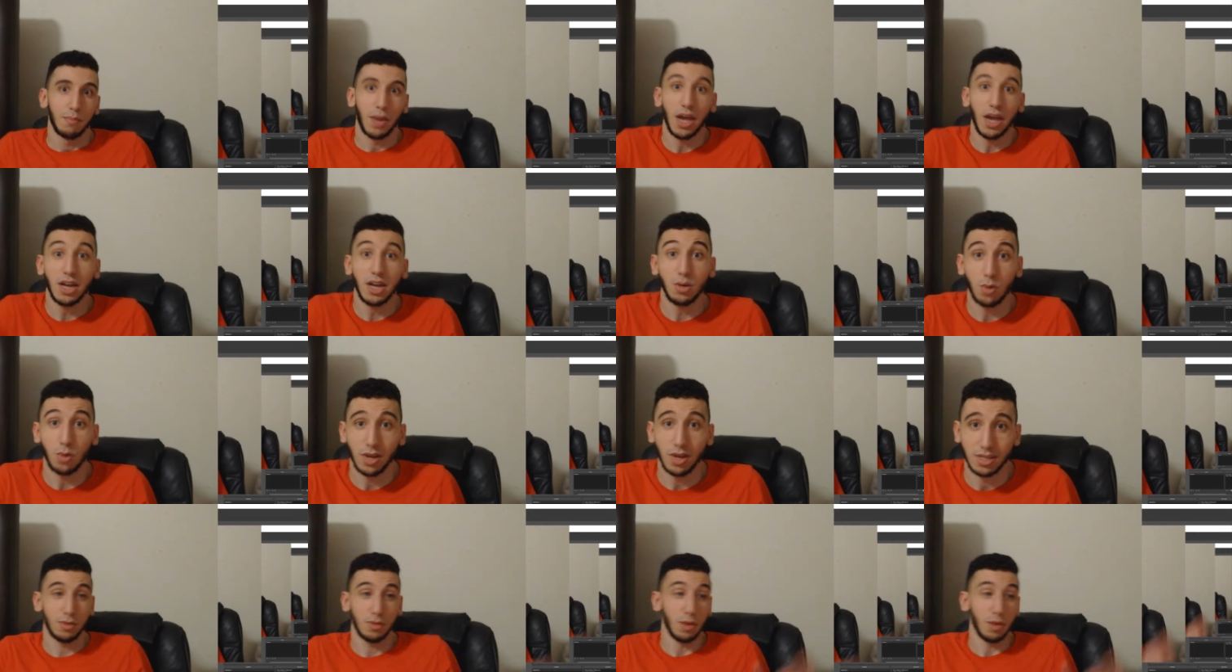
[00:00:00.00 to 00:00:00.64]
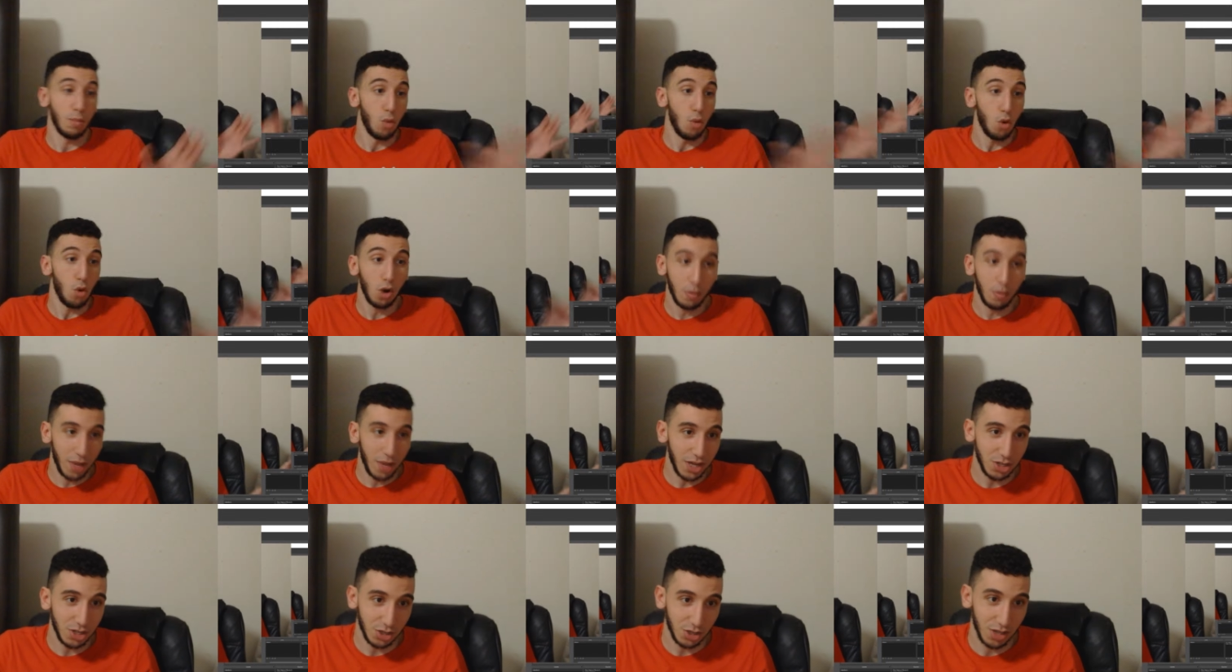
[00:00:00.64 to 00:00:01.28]
But anyways, some more
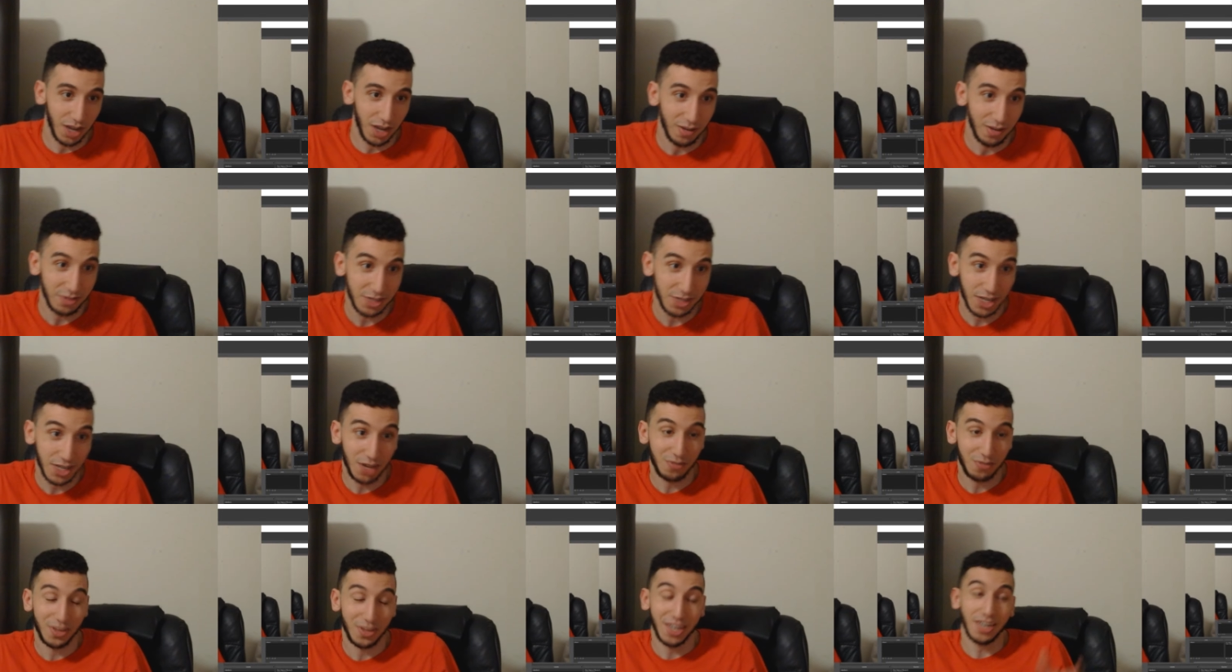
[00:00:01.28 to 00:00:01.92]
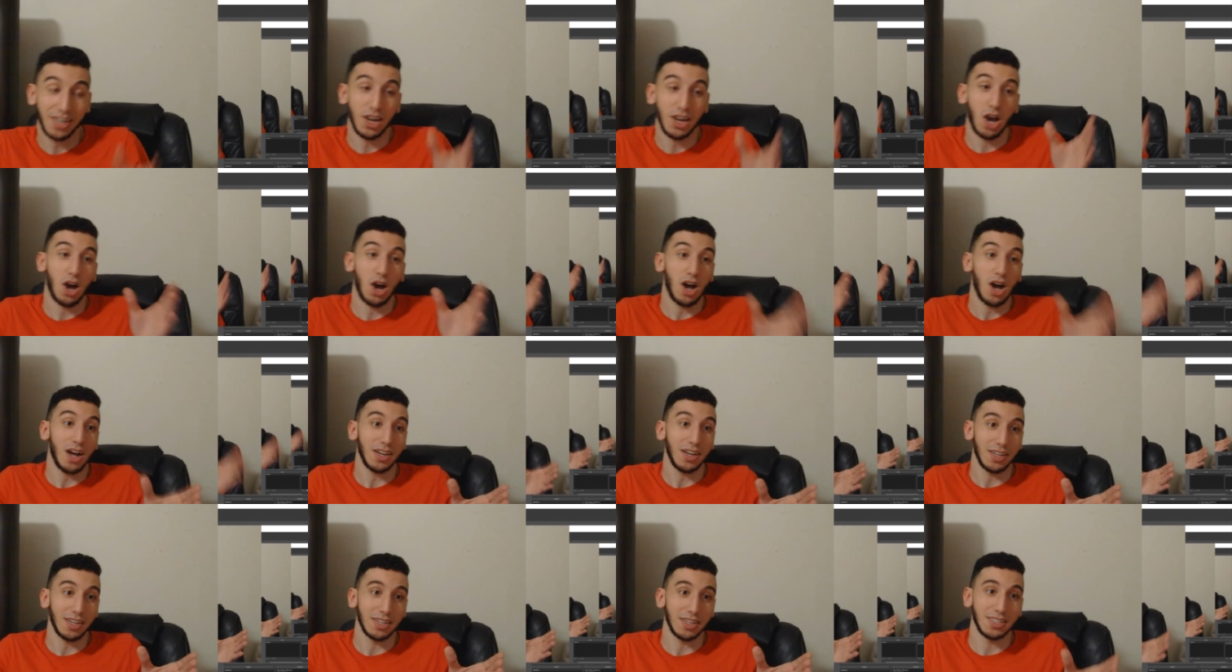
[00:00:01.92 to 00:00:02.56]
major life stuff. In
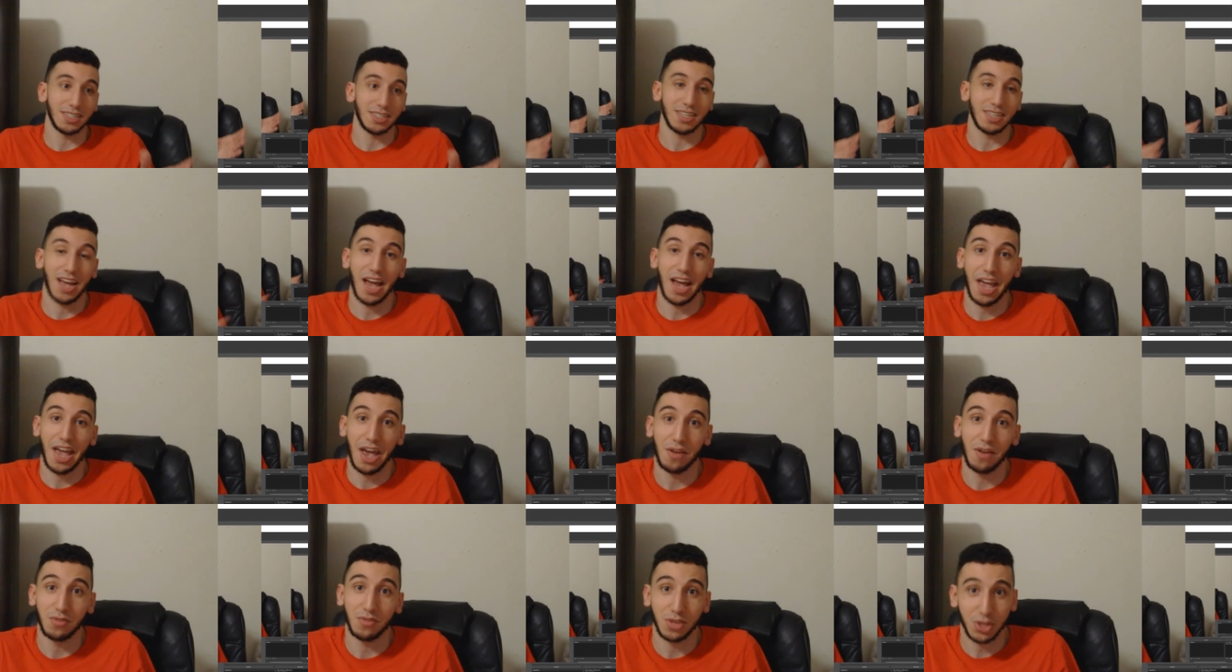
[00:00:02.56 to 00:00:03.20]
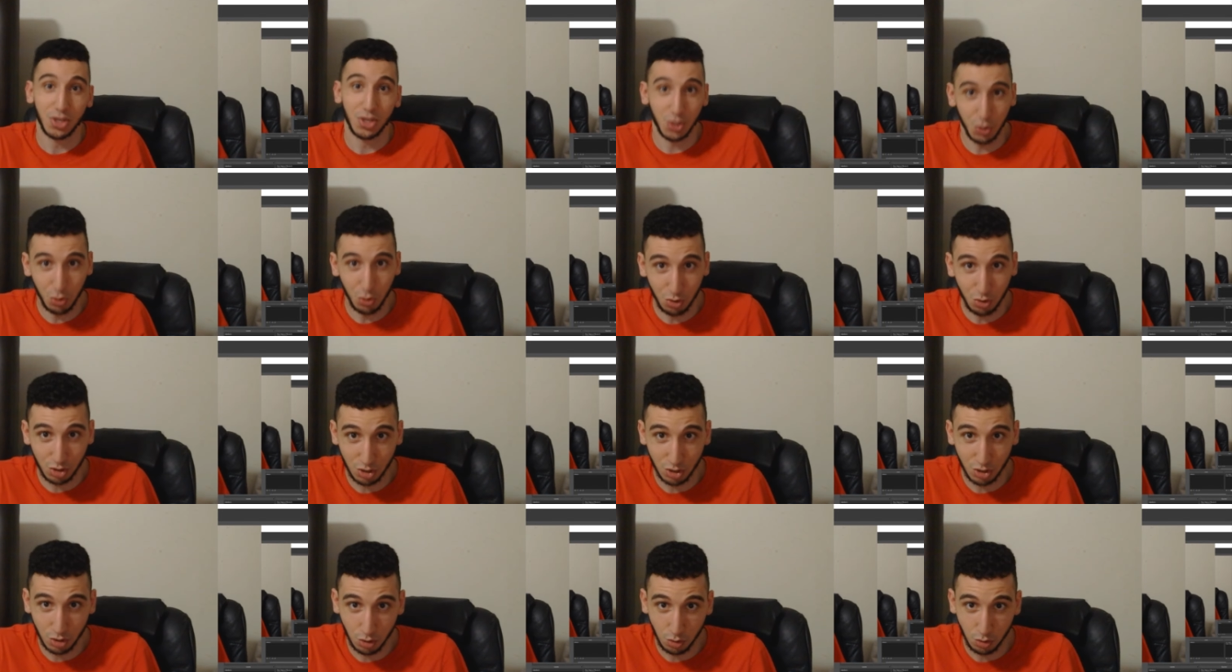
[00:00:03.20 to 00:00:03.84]
August, I have
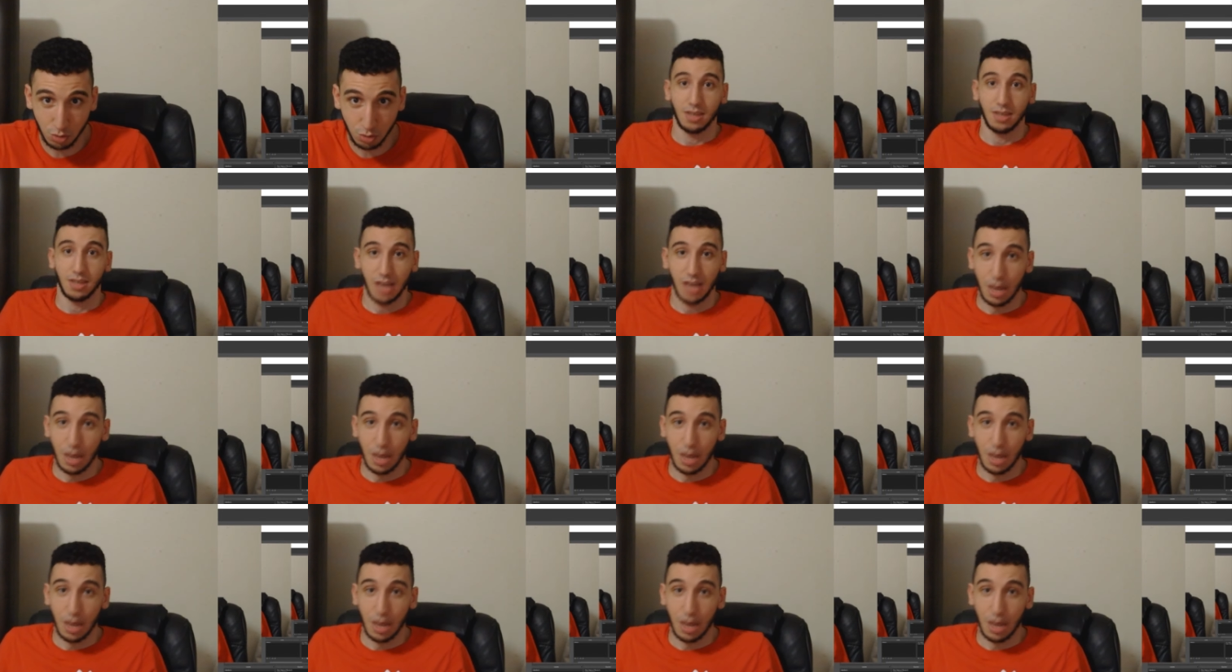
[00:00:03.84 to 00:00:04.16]
huge news.